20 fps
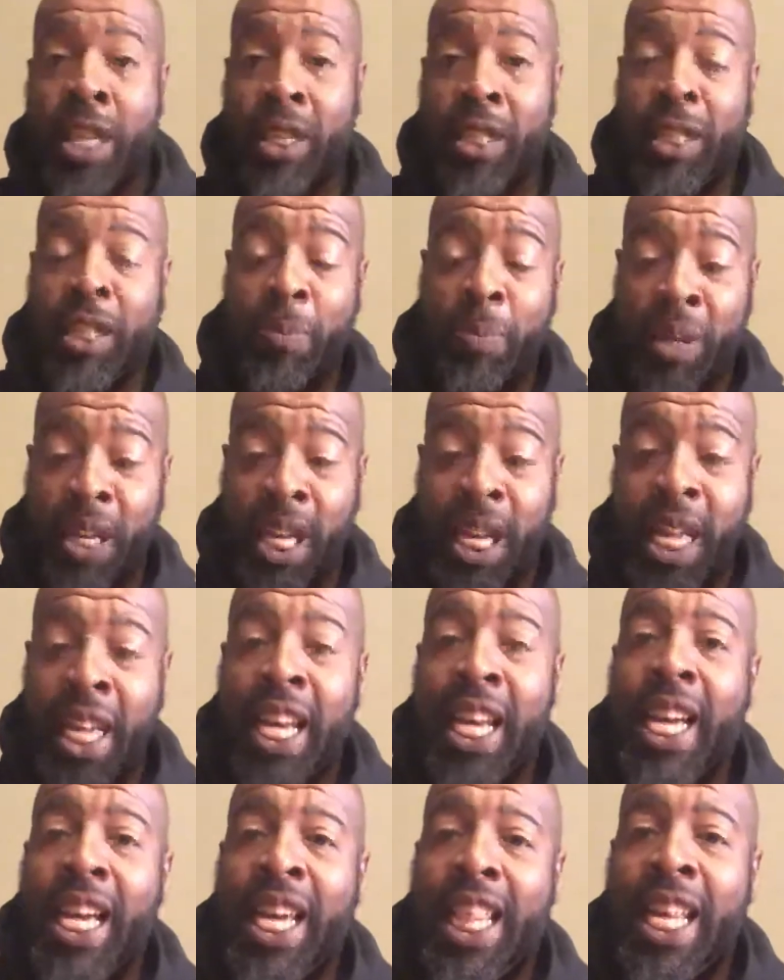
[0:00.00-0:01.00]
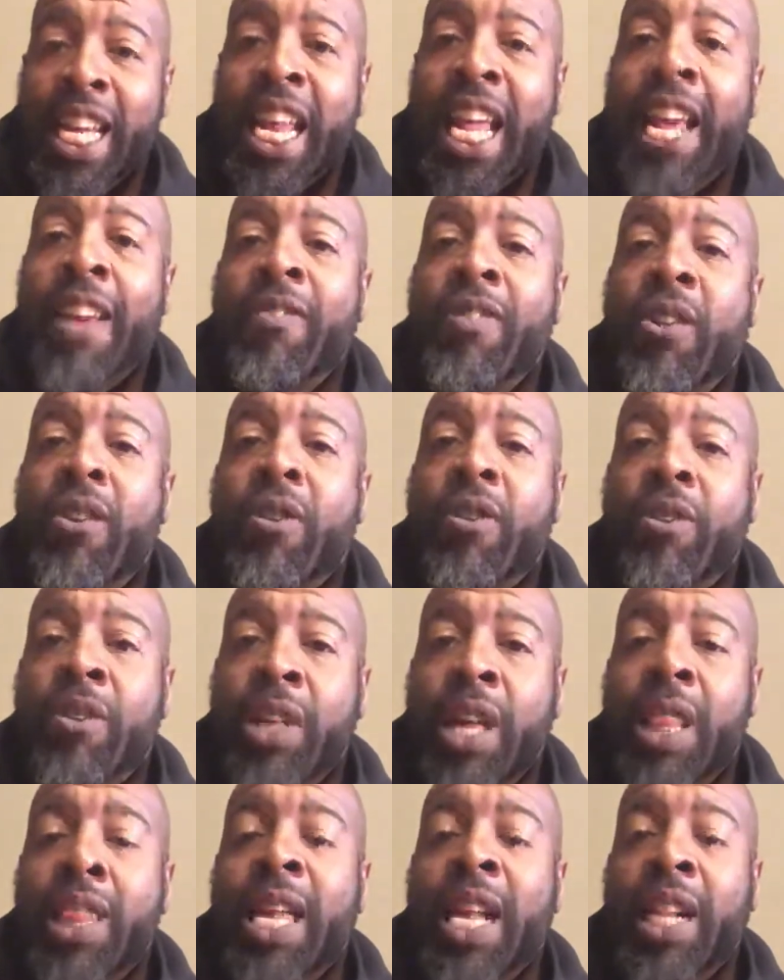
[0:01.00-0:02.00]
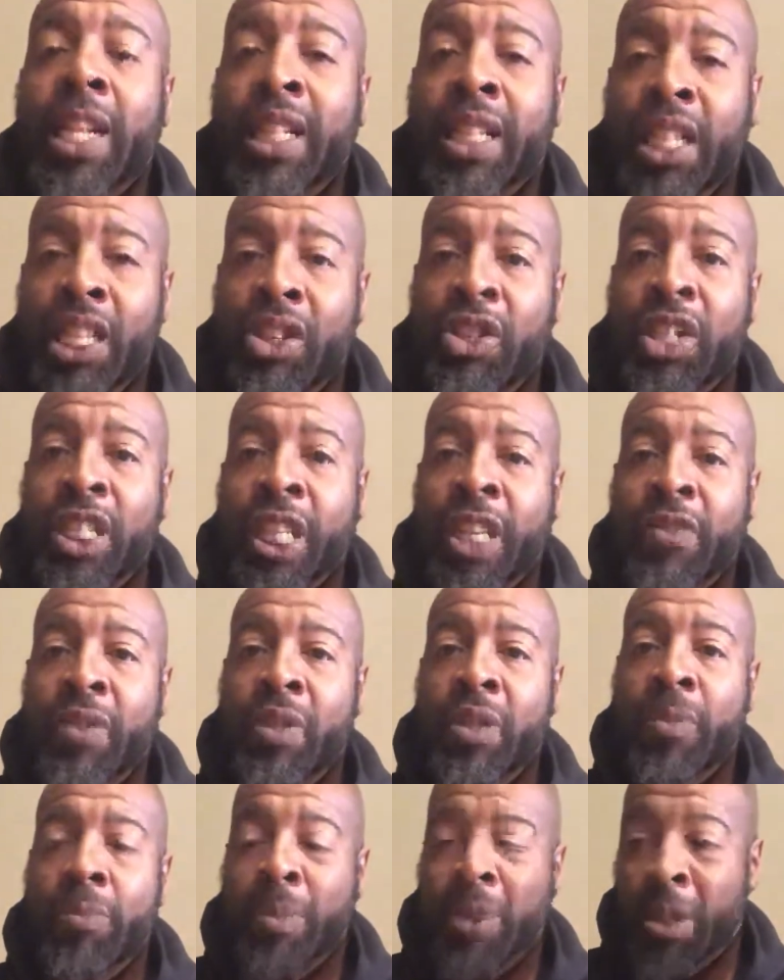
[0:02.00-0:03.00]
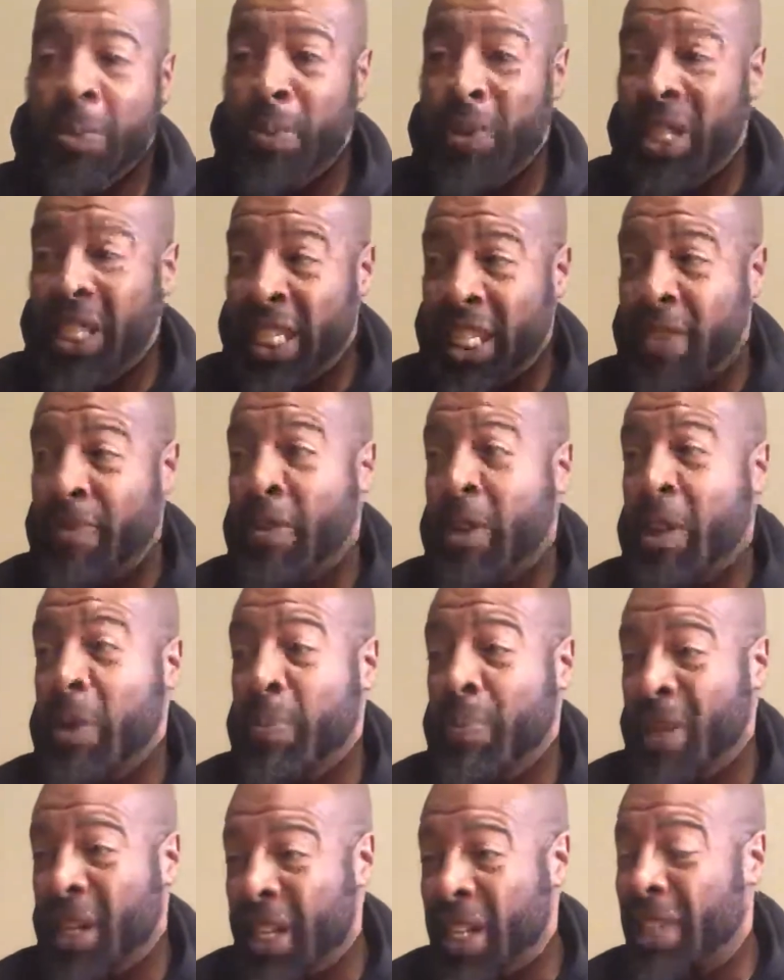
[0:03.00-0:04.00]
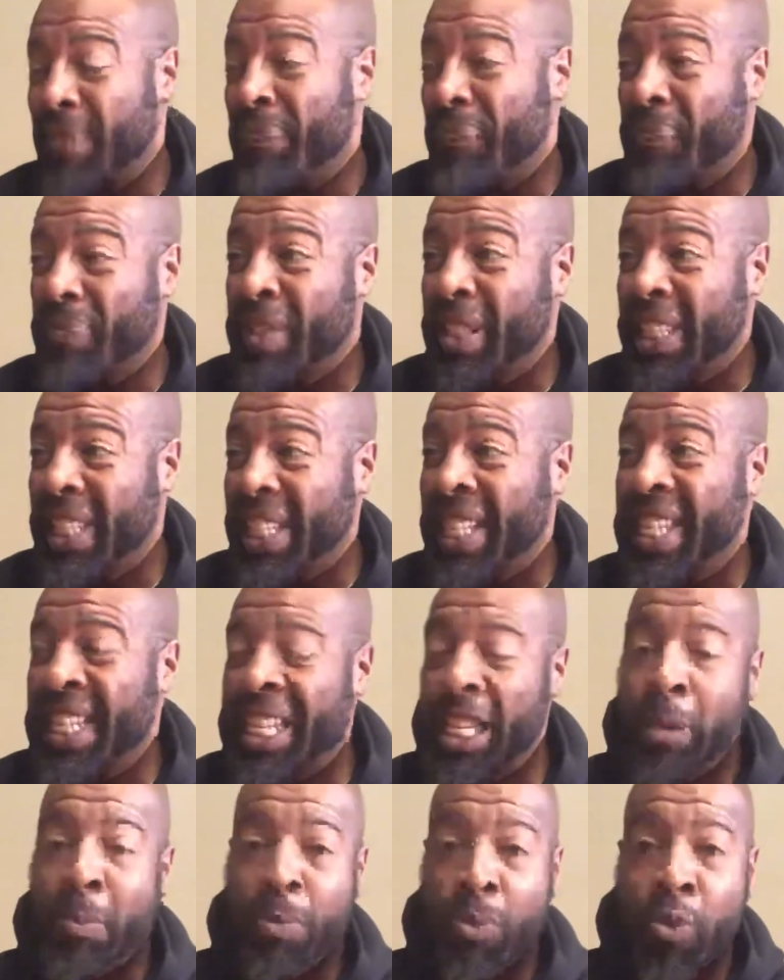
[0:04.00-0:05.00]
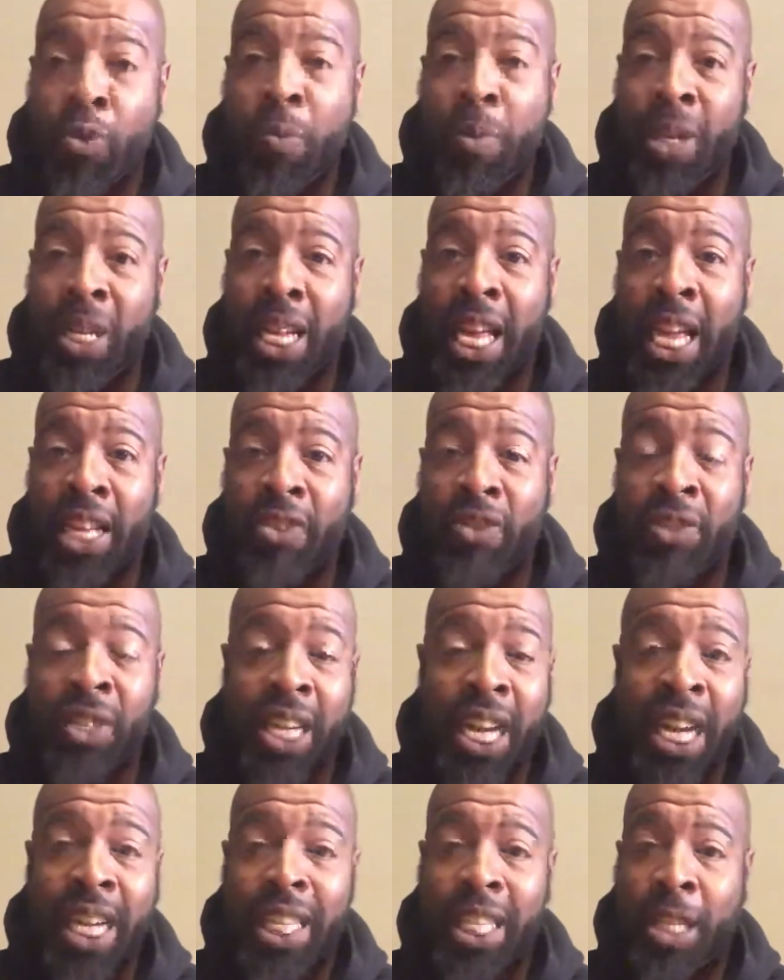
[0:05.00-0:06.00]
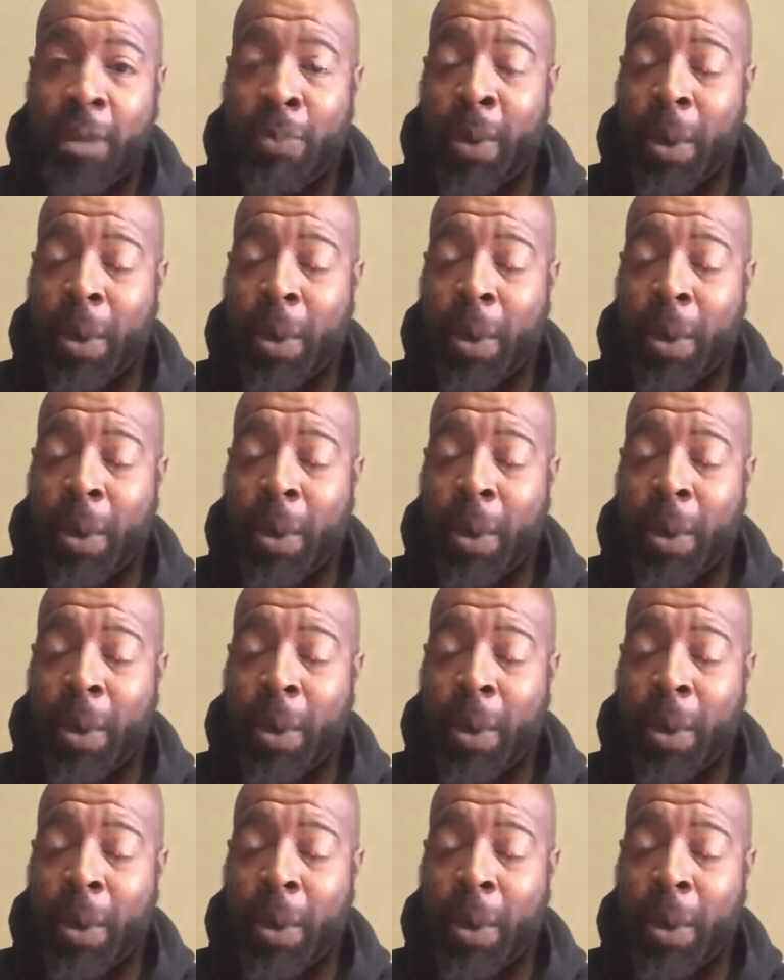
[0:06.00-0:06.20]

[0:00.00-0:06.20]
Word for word: sleeping? And then have that clinician give you some specific movement exercises, a